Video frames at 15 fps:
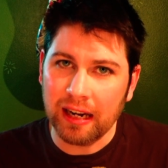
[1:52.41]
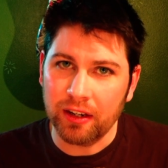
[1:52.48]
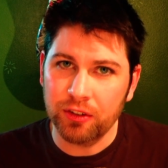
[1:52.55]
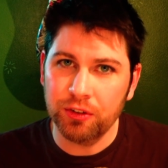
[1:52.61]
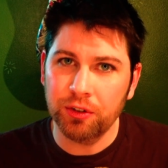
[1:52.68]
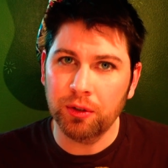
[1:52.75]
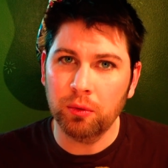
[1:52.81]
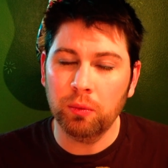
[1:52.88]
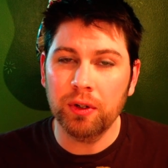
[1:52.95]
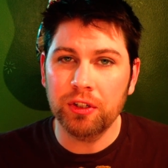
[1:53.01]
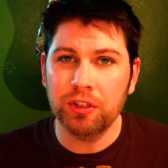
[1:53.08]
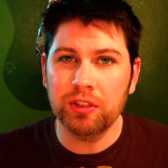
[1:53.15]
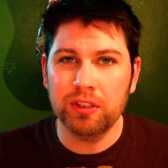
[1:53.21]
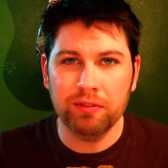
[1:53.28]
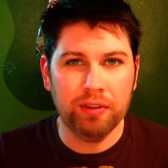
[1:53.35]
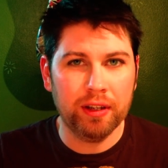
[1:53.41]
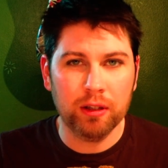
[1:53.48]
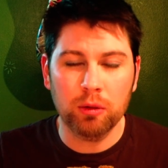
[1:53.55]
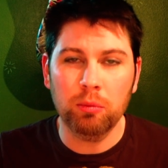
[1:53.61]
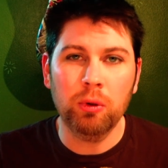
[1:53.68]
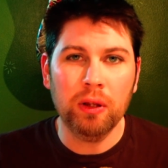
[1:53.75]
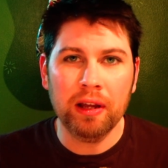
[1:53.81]
texture, which is
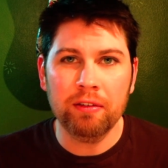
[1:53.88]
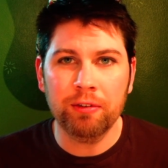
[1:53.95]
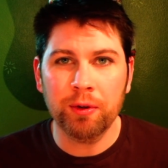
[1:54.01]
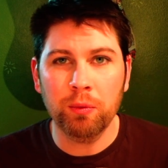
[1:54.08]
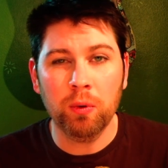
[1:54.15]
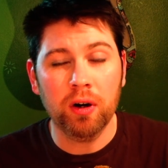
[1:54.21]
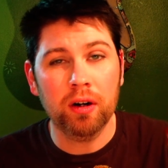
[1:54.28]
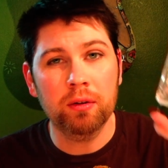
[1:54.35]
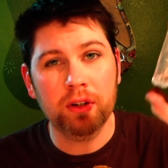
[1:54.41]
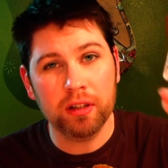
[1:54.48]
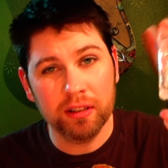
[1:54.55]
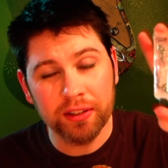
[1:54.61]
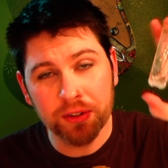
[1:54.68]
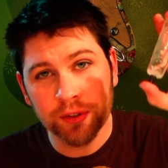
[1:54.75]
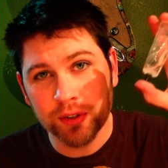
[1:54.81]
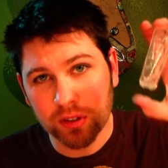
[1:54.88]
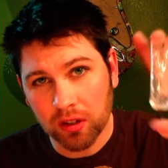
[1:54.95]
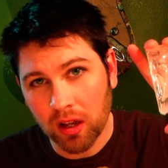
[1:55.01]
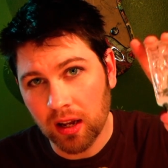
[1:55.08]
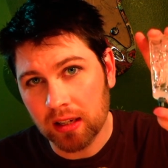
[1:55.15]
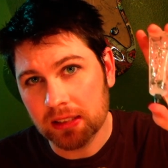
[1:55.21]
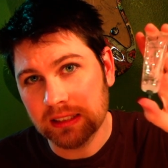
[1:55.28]
available everywhere. Clear
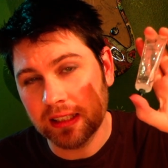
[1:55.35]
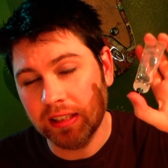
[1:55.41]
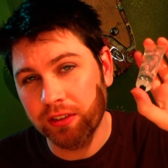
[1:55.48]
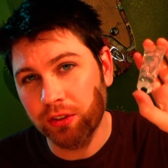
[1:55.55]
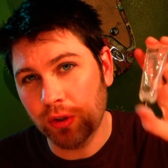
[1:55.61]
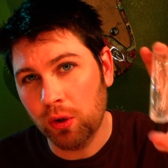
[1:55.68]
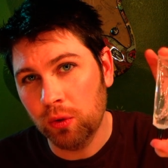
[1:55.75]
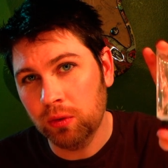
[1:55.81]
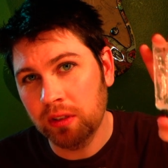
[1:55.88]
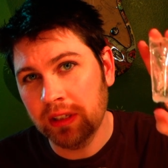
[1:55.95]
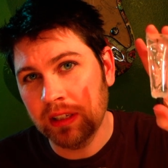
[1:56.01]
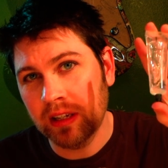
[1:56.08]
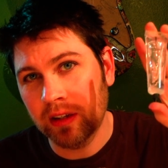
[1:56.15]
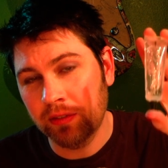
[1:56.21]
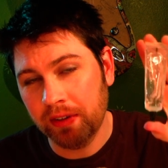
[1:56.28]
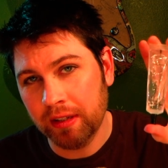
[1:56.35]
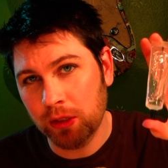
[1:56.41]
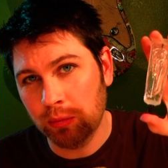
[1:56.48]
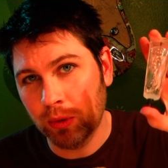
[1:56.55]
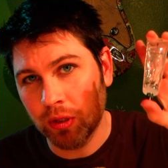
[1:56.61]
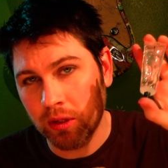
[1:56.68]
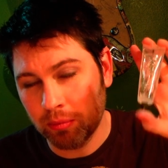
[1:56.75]
Gloss is only
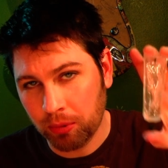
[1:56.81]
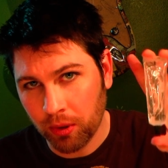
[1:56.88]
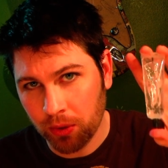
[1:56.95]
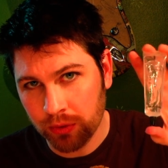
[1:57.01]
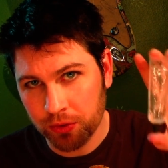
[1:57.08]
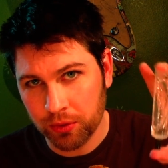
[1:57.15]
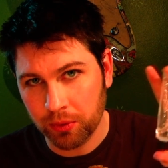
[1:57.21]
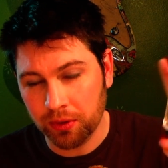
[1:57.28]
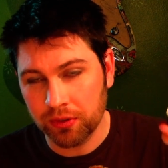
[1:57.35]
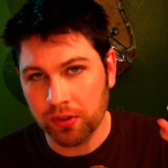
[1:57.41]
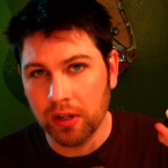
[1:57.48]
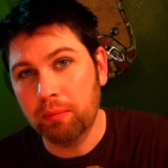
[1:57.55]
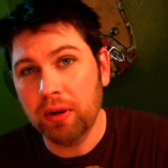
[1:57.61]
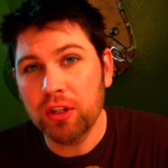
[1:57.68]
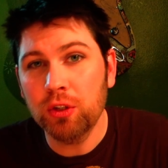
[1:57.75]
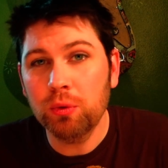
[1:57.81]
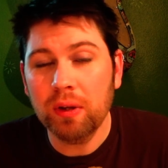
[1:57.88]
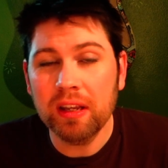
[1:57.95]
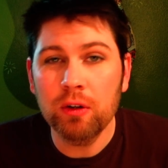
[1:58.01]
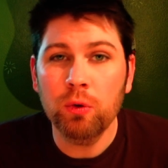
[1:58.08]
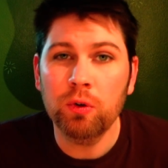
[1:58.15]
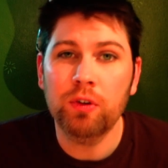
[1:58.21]
available at Pro stores, but you
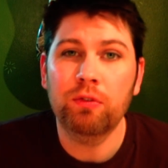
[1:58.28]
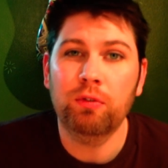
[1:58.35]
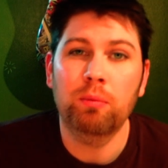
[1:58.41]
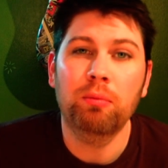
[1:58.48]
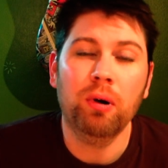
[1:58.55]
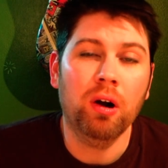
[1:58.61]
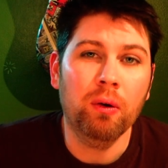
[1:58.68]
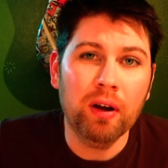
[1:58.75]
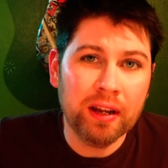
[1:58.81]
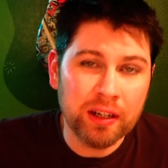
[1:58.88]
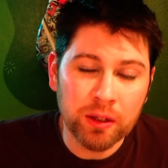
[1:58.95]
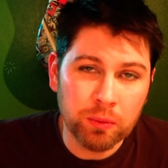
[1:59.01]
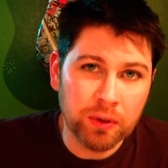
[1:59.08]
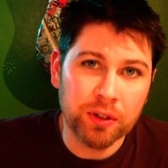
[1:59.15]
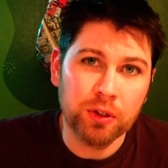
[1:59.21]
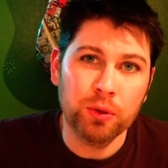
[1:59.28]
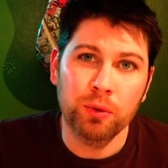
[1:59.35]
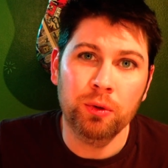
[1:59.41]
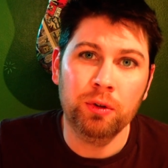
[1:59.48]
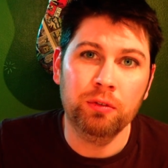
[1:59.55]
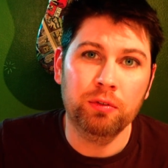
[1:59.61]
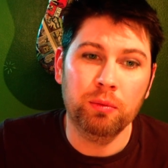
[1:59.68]
can order from Pro. Anyone can
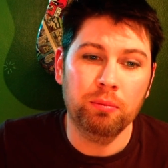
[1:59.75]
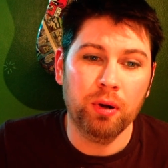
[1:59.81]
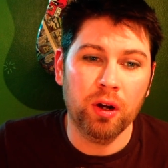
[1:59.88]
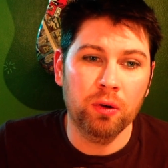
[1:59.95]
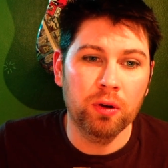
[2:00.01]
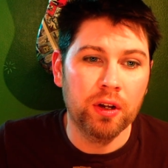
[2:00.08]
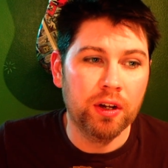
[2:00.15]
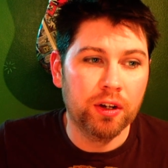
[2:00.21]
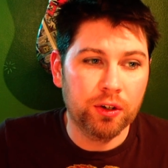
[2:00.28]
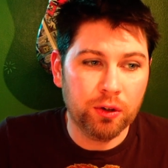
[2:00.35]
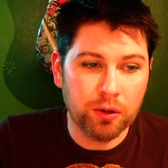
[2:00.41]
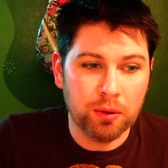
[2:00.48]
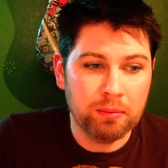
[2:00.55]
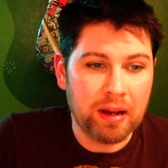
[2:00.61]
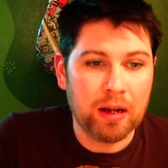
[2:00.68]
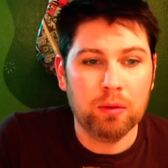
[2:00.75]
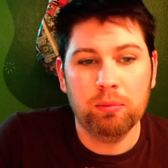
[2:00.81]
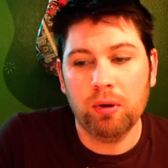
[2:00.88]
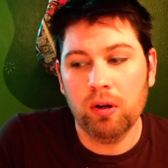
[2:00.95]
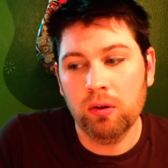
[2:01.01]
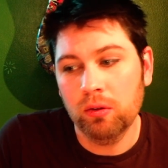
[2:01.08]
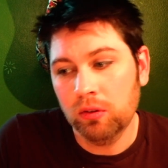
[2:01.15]
order from Pro. Go to Mac
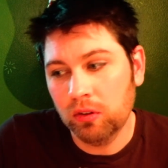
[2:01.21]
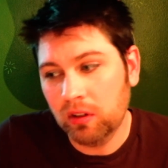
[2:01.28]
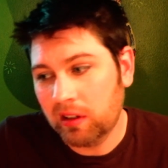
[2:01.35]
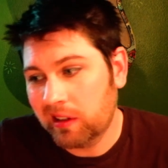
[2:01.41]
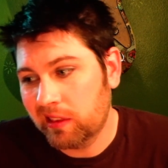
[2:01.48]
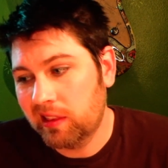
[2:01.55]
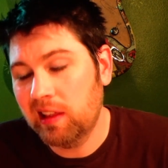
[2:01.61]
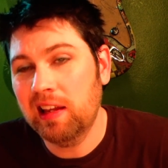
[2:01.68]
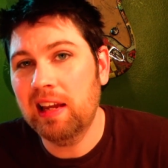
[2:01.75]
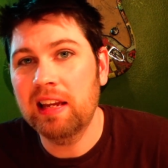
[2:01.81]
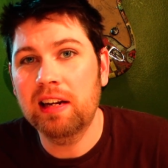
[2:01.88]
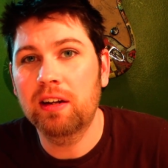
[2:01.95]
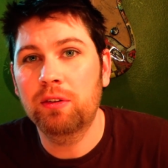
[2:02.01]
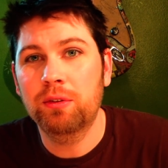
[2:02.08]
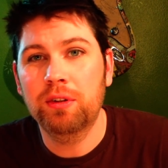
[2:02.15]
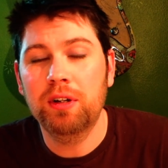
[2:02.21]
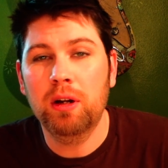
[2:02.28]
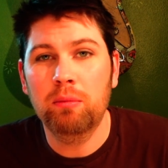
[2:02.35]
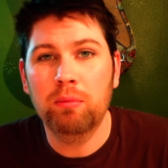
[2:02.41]
Pro, look at the 800